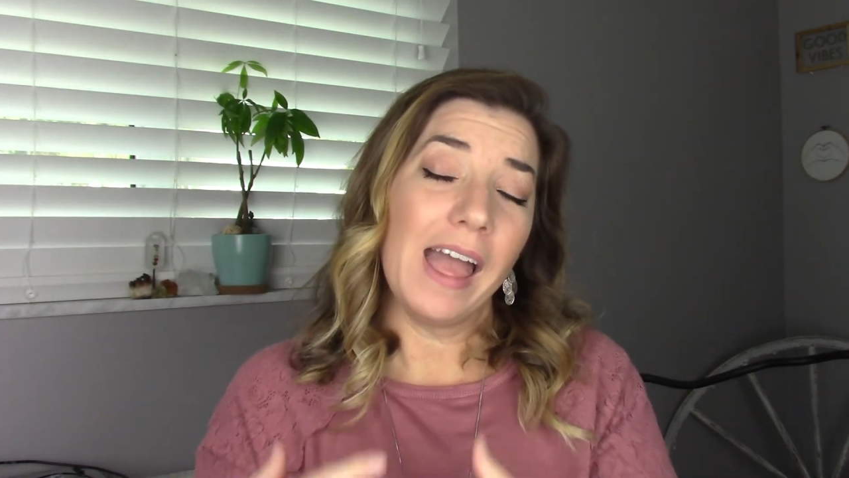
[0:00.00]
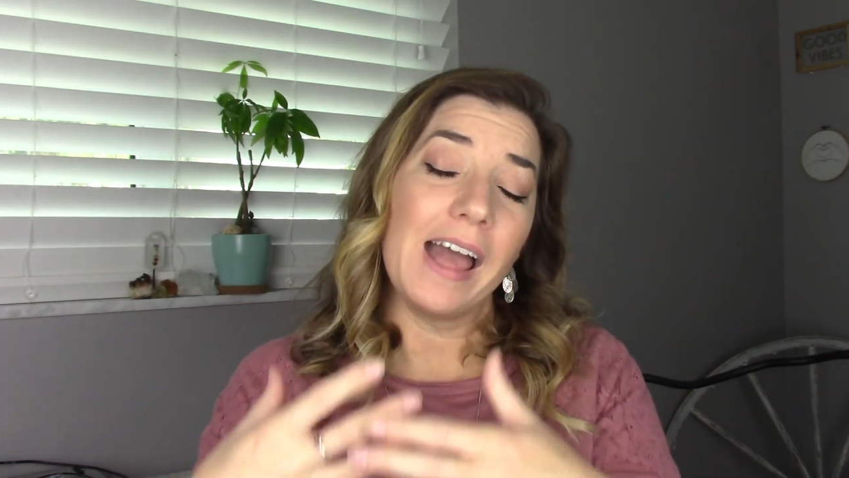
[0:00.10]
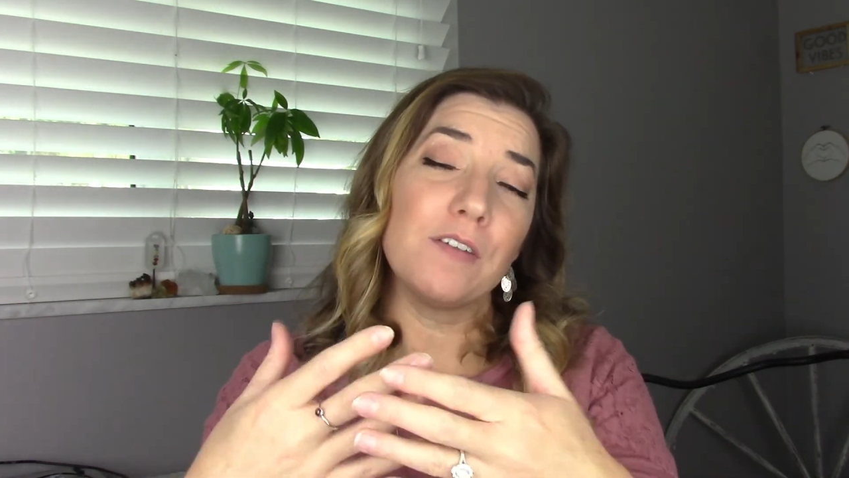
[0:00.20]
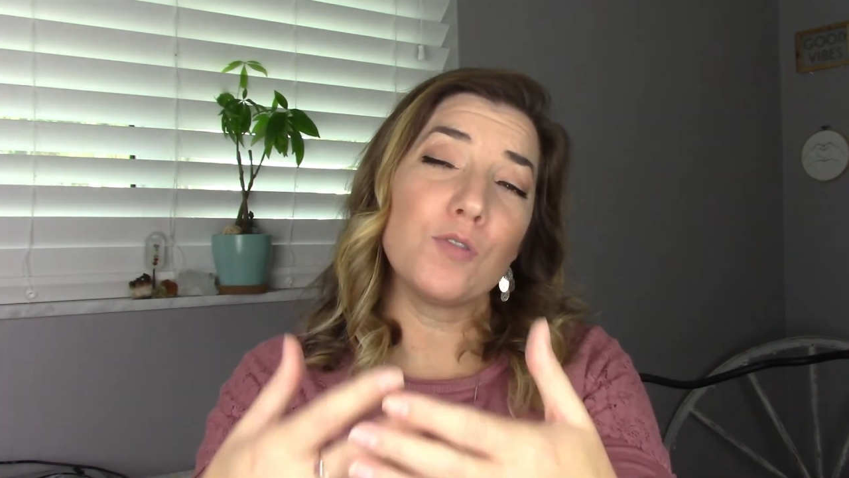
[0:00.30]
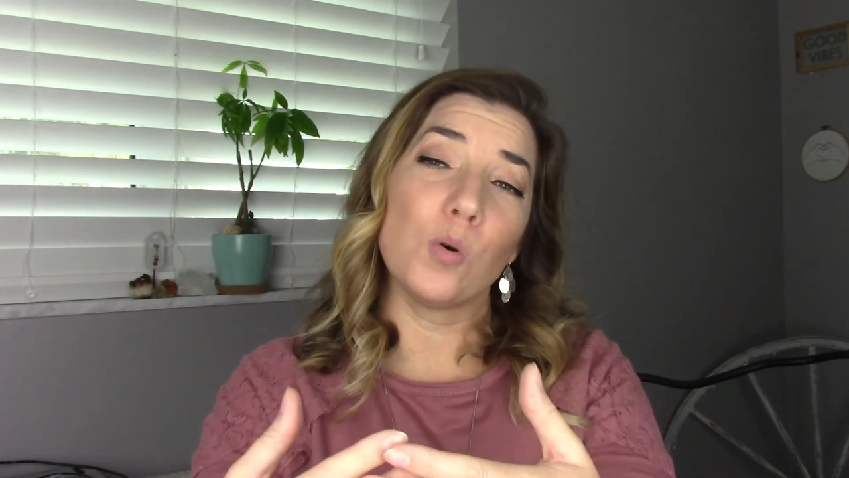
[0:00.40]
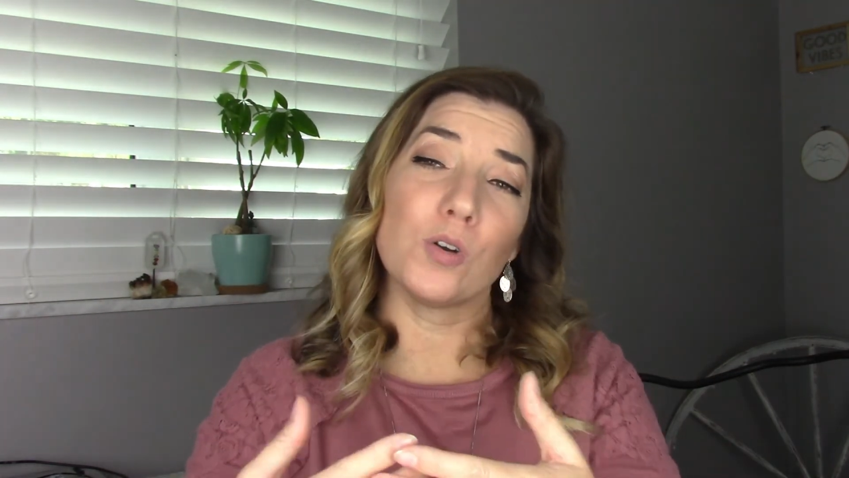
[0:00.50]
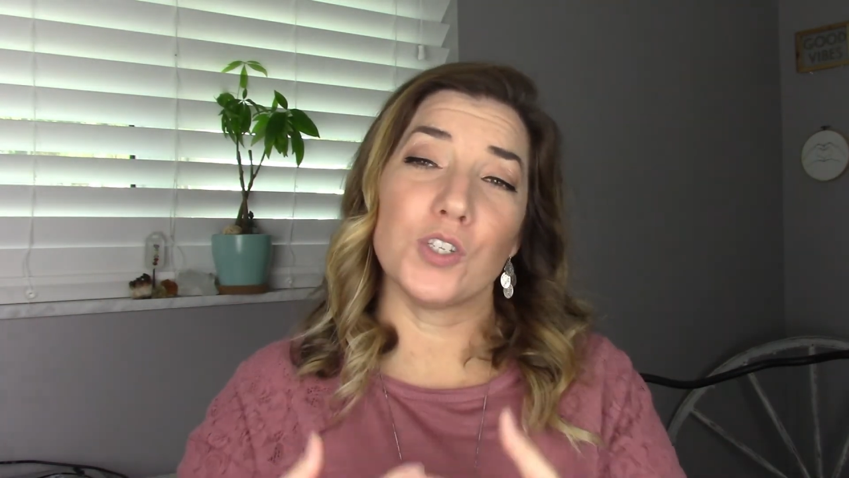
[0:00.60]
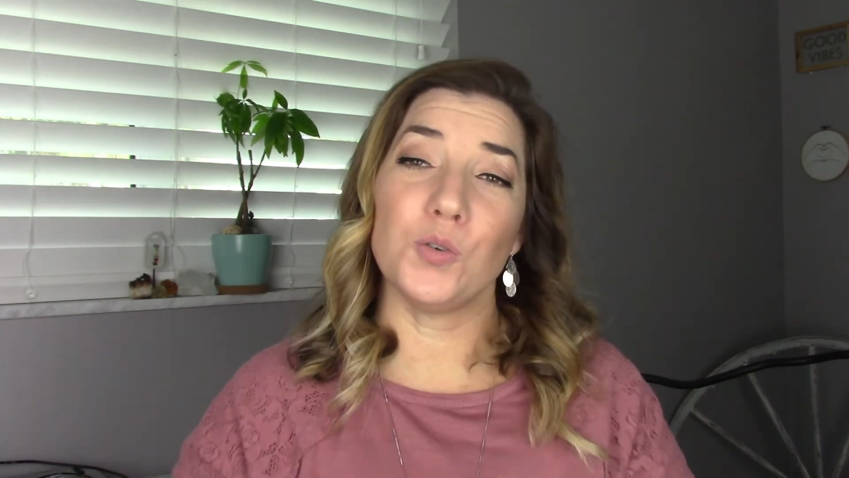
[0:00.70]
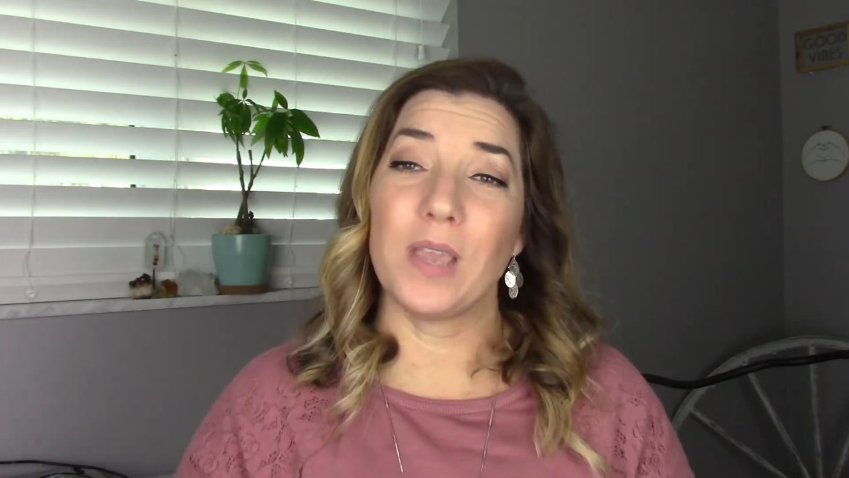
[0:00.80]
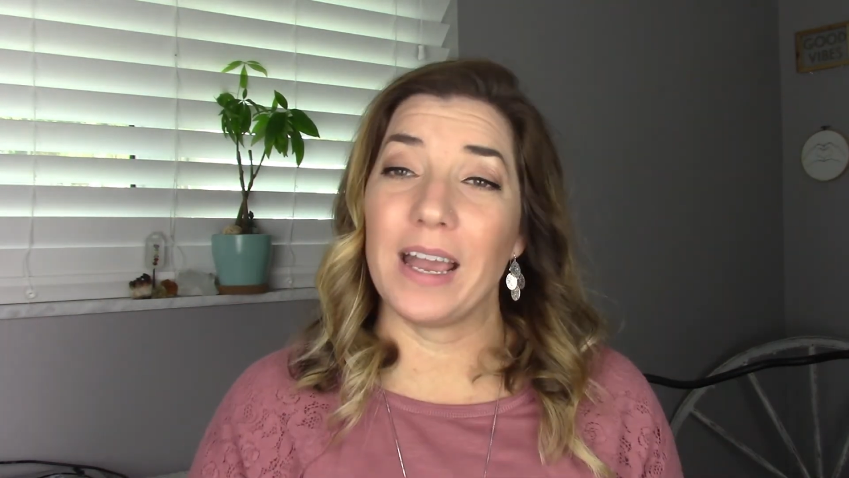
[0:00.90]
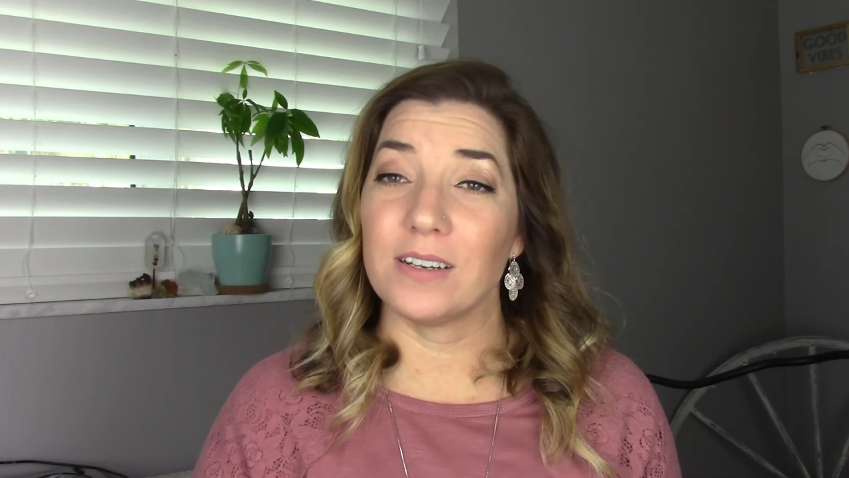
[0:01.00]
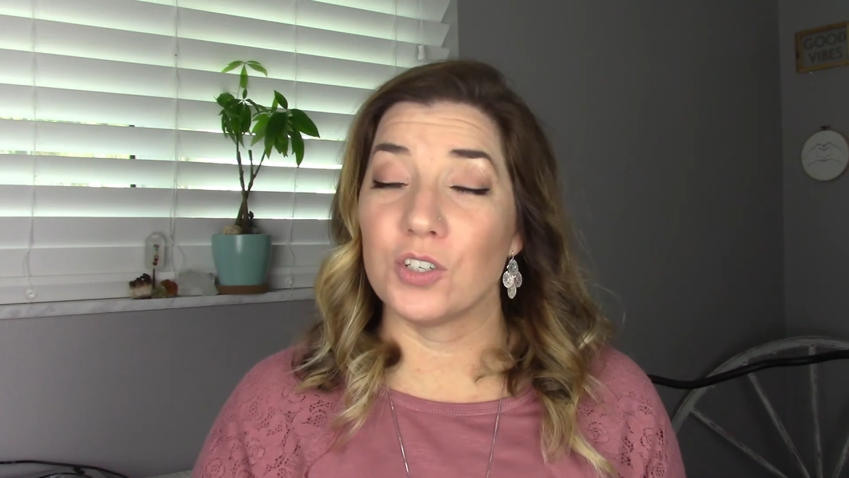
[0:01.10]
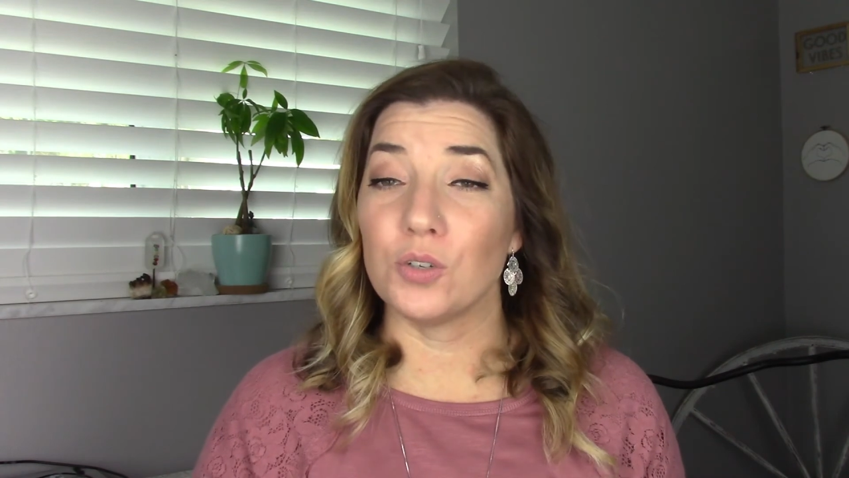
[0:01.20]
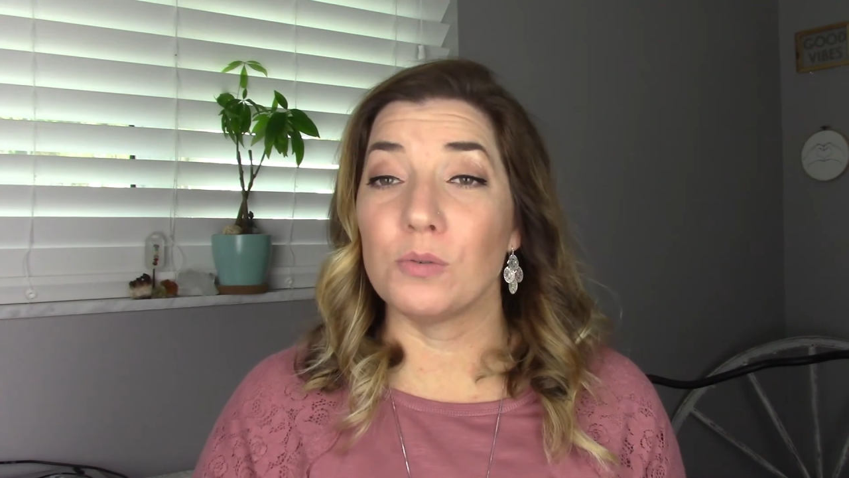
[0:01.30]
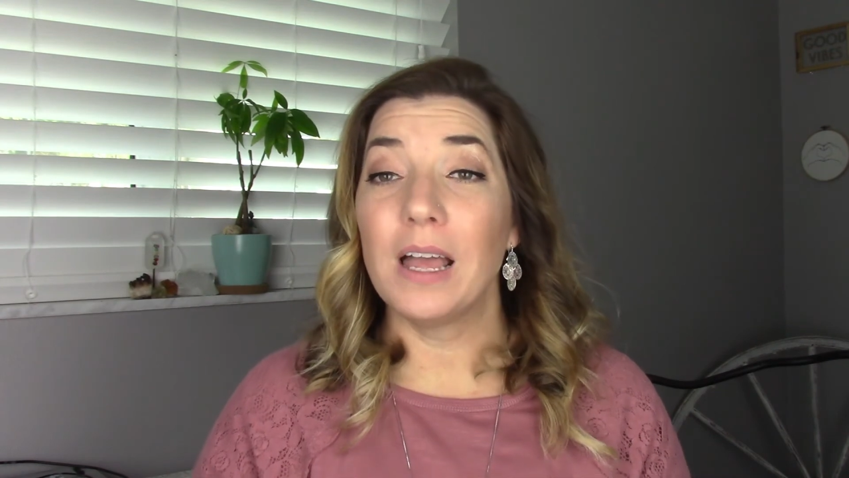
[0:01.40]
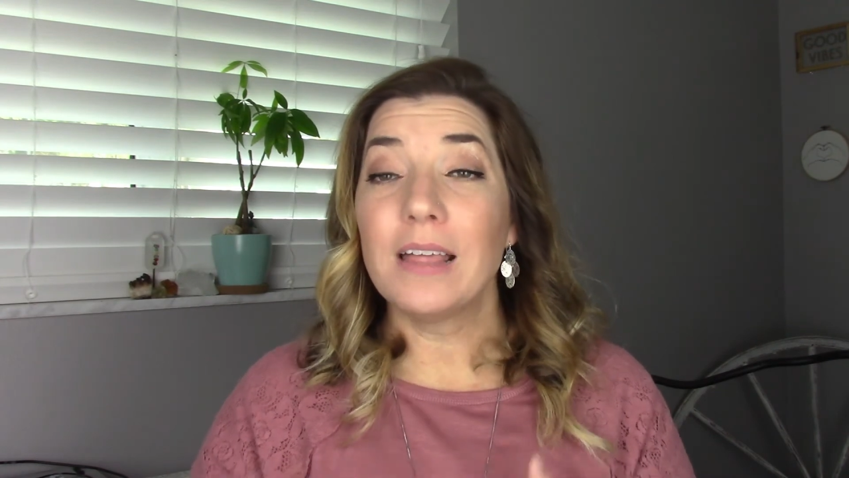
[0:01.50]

And of course you can too.